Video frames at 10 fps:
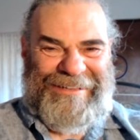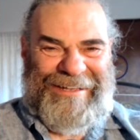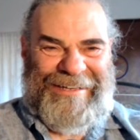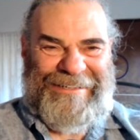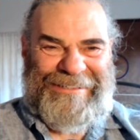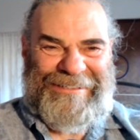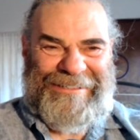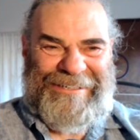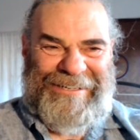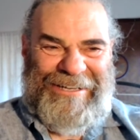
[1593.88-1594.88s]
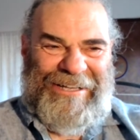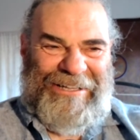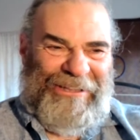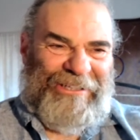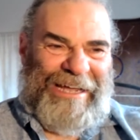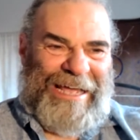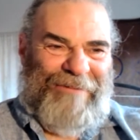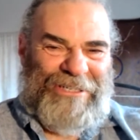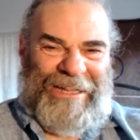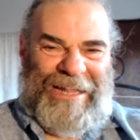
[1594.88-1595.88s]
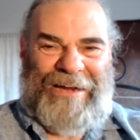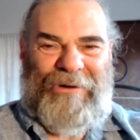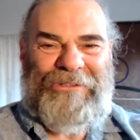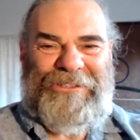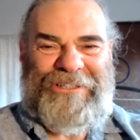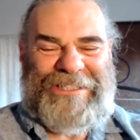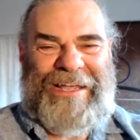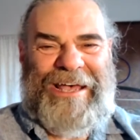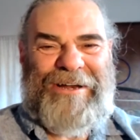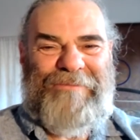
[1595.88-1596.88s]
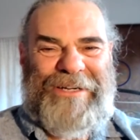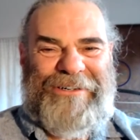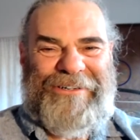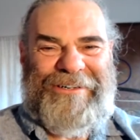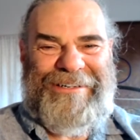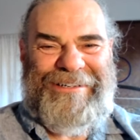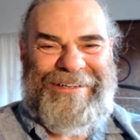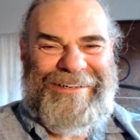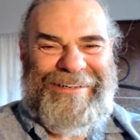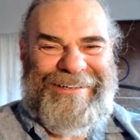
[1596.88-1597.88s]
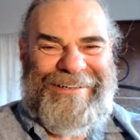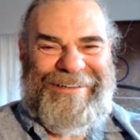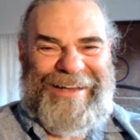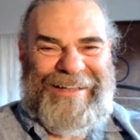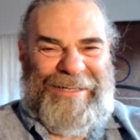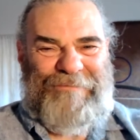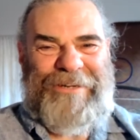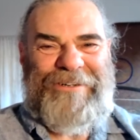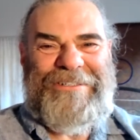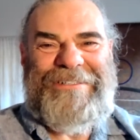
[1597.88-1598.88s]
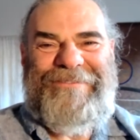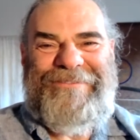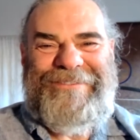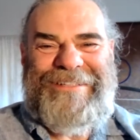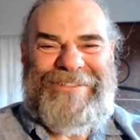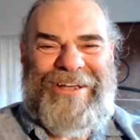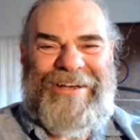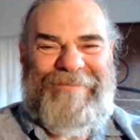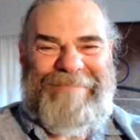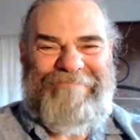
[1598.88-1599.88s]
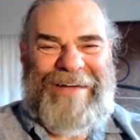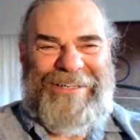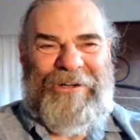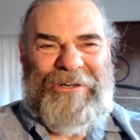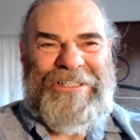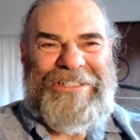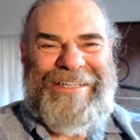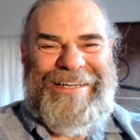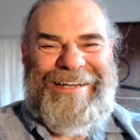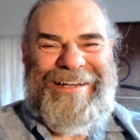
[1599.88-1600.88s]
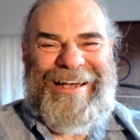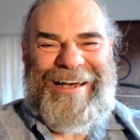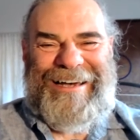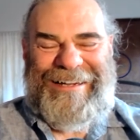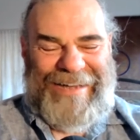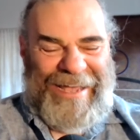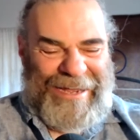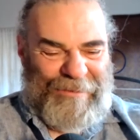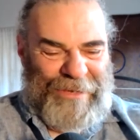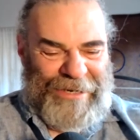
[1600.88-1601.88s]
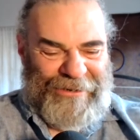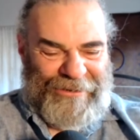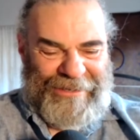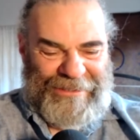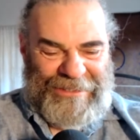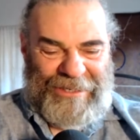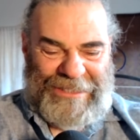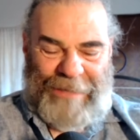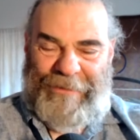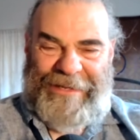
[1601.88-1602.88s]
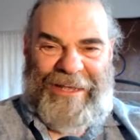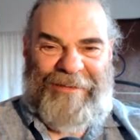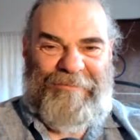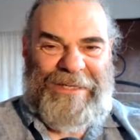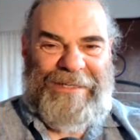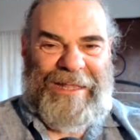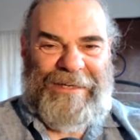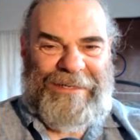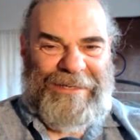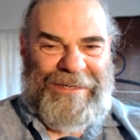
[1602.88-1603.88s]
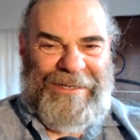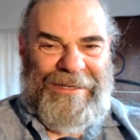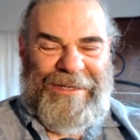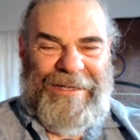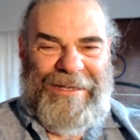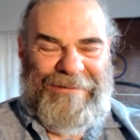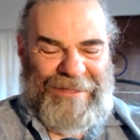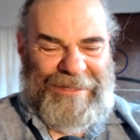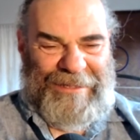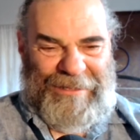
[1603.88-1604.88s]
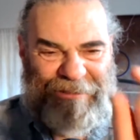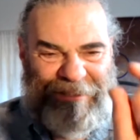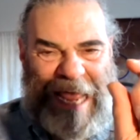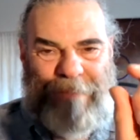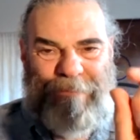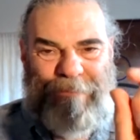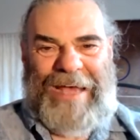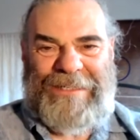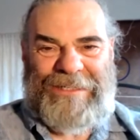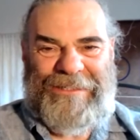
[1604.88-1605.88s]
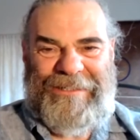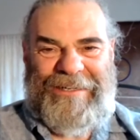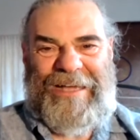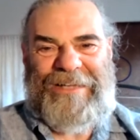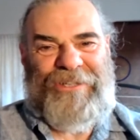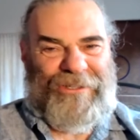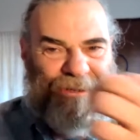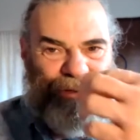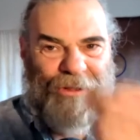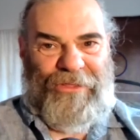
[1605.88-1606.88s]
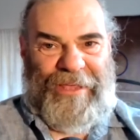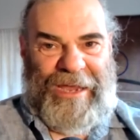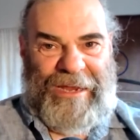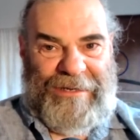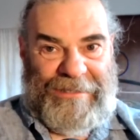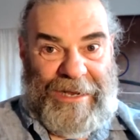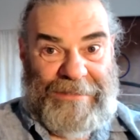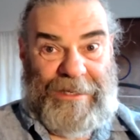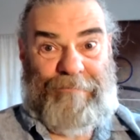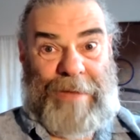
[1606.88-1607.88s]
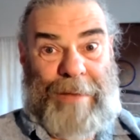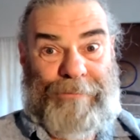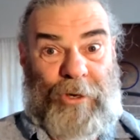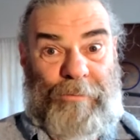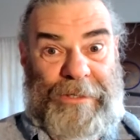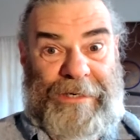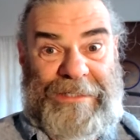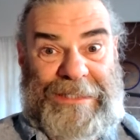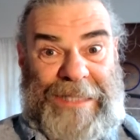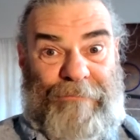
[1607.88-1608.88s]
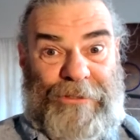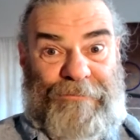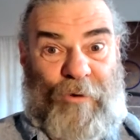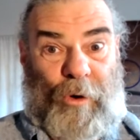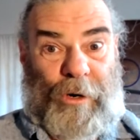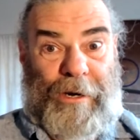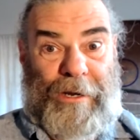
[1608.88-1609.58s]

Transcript: and looked like I was a lot older because I had a beard. I like beards, if, as you have might notice. And I had a beard, and so somebody gave me like a little tab of acid, and I took the whole thing, and his eyes like popped open, and he said that was 4.